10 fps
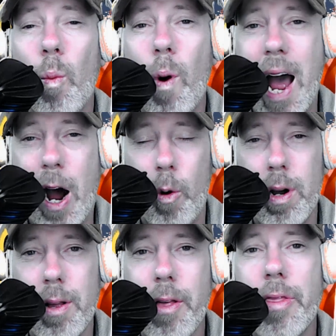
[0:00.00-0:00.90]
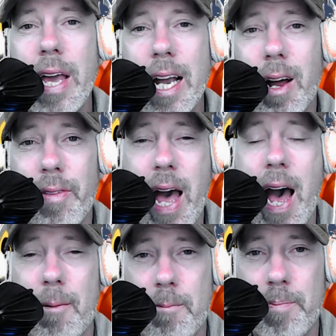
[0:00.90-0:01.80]
Wow. Think on
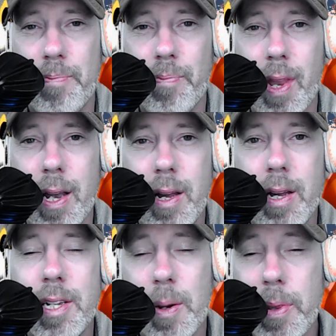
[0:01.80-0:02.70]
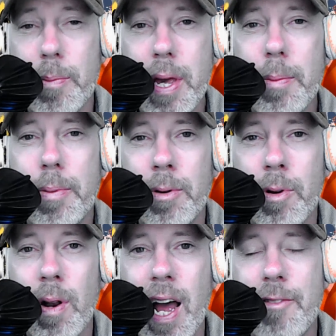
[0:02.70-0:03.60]
that. Some of the people
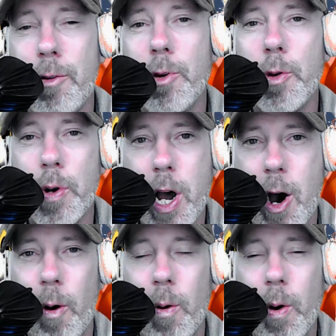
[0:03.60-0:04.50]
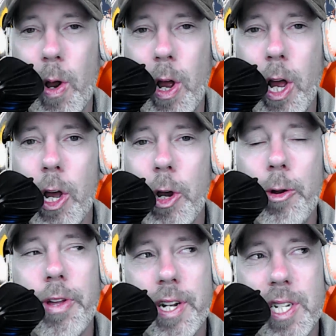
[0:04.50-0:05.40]
in your life who you know,
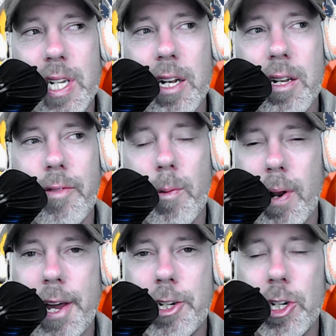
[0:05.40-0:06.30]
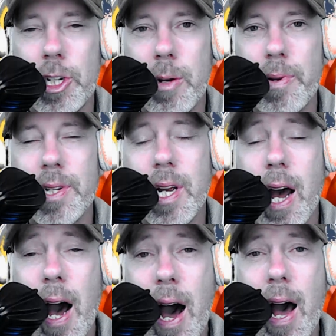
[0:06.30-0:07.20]
who the extent of your relationship is,
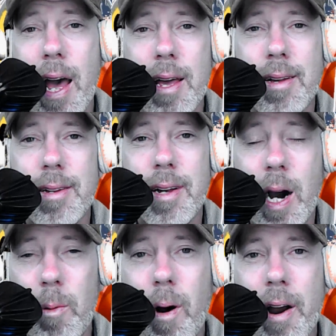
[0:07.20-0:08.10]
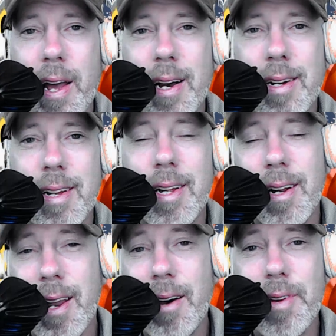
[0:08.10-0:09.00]
hi, how are you?
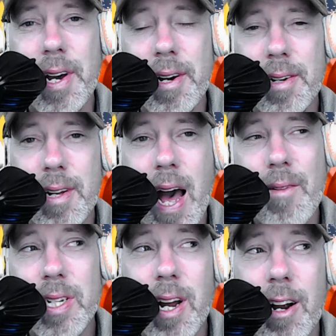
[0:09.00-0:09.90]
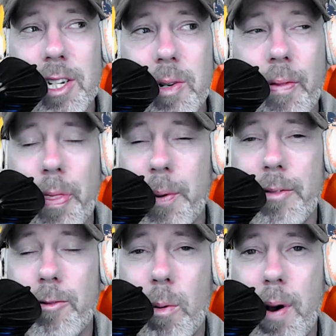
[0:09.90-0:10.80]
Love you. Haven't talked to you in
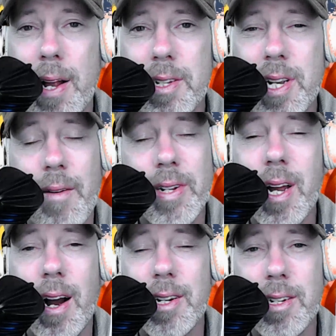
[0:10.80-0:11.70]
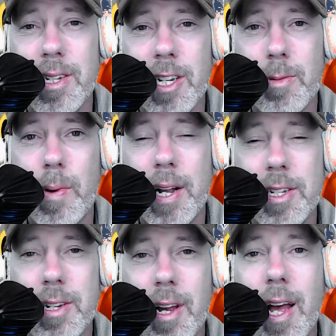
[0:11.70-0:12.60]
3 or 4 months. Haven't talked to you in 6
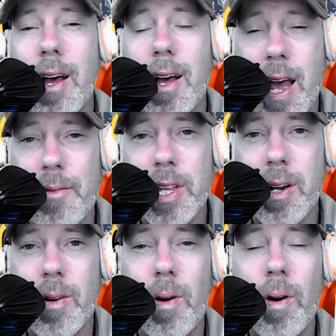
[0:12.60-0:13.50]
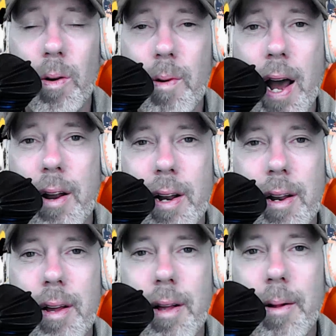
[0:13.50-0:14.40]
months. Everything cool? Right on.